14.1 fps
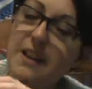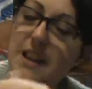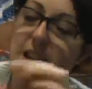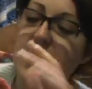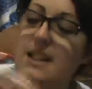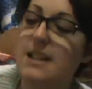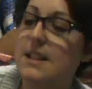
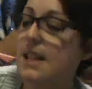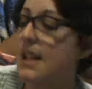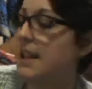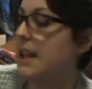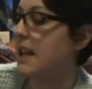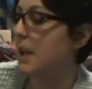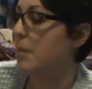things,
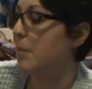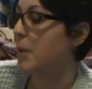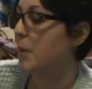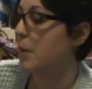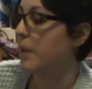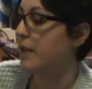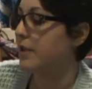and then I'm
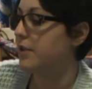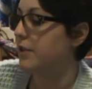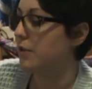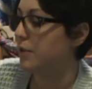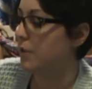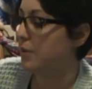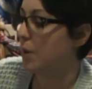going
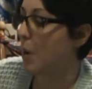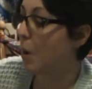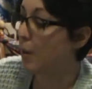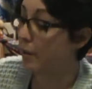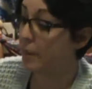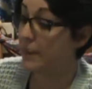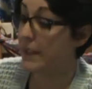to
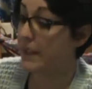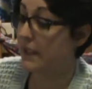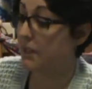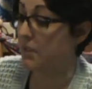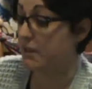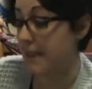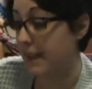
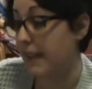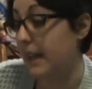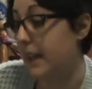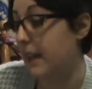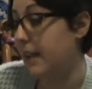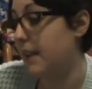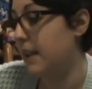hopefully
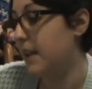today